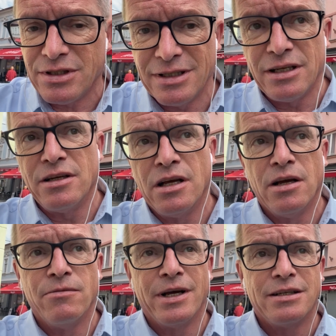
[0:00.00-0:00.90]
city
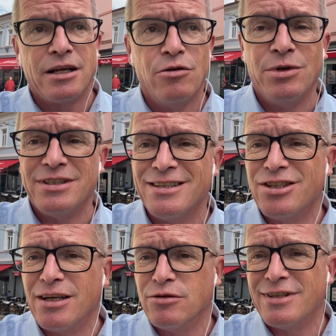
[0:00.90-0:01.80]
where they committed
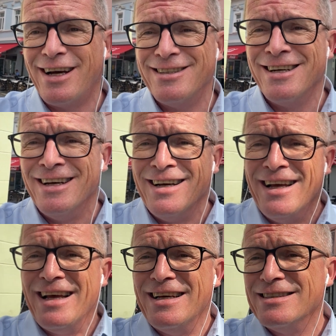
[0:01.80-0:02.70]
genocide,
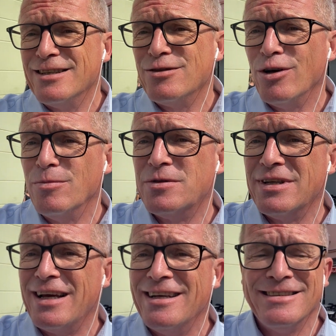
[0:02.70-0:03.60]
the Serbs,
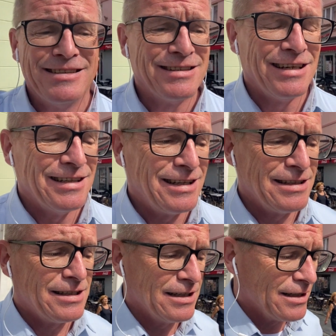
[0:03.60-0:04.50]
and
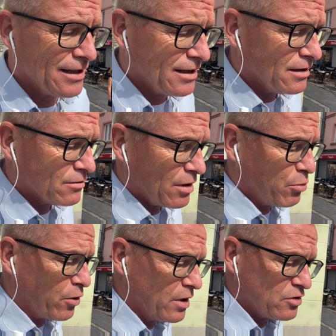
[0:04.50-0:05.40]
that's in the
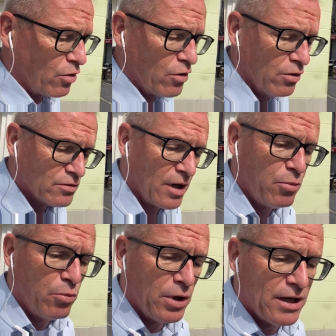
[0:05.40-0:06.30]
so-called
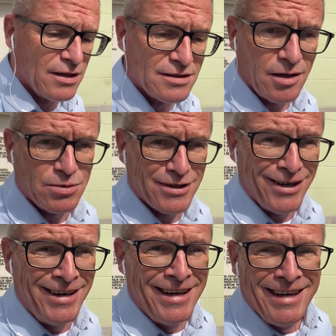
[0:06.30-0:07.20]
Republika
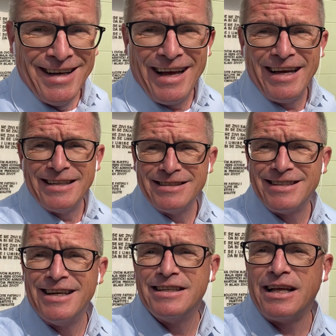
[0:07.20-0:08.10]
Srpska, and
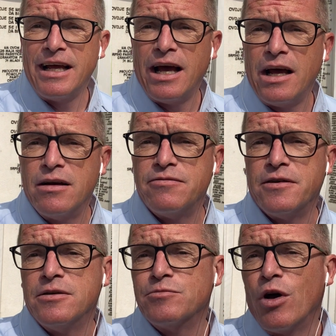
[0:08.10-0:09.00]
they have,
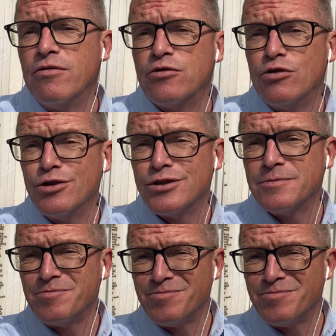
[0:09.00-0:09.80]
of course,